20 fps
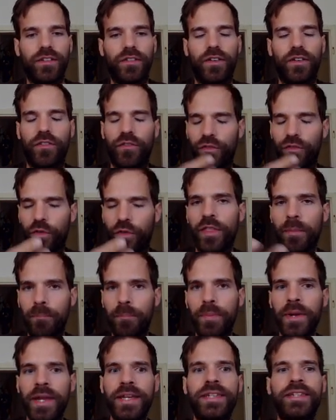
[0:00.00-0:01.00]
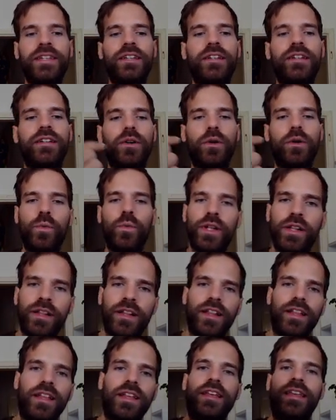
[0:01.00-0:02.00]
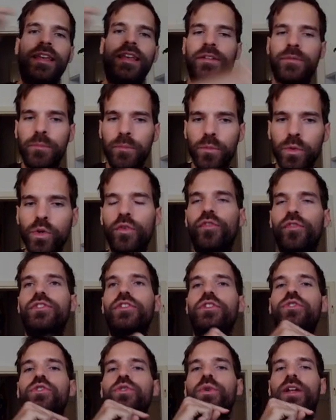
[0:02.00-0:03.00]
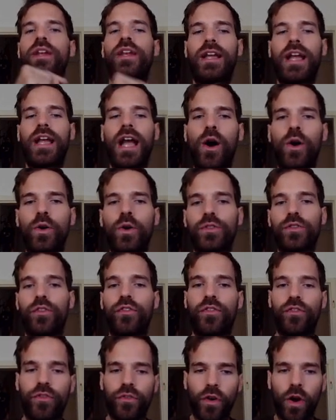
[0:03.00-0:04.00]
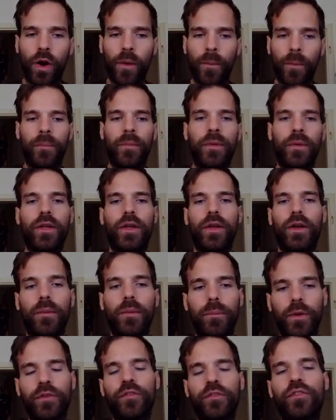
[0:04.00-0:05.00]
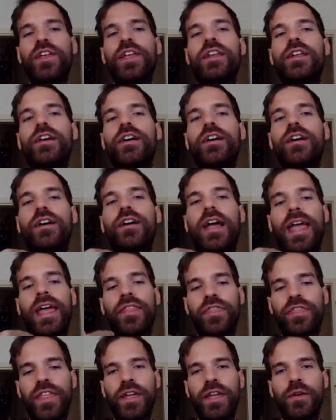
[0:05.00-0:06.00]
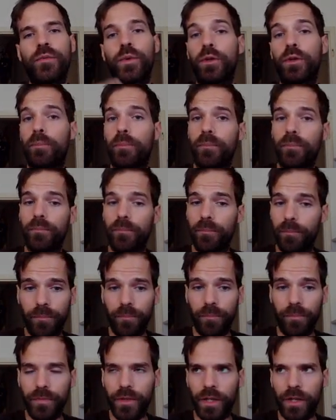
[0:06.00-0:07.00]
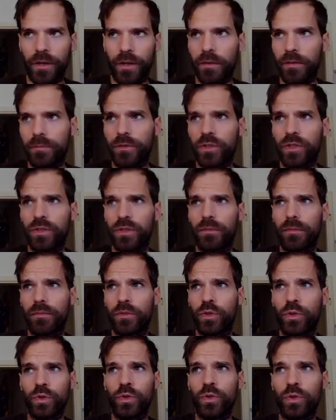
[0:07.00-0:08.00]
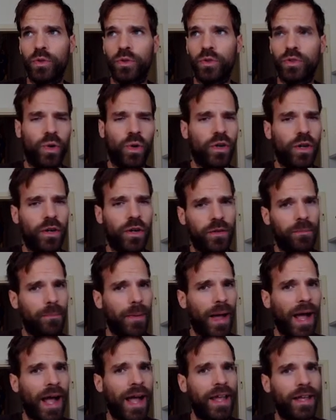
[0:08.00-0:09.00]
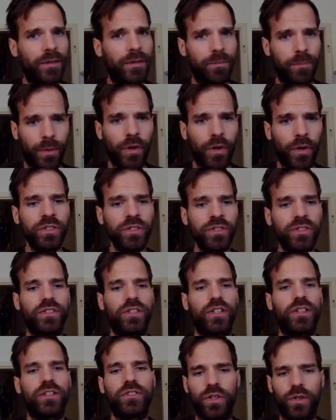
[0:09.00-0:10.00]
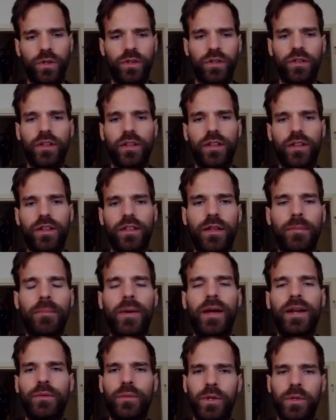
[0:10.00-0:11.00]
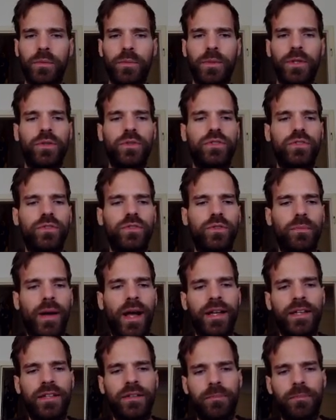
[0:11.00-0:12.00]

for the bid will get moved to an account from Bonfida and they will uh, do token buy and burns. So the money will be used to buy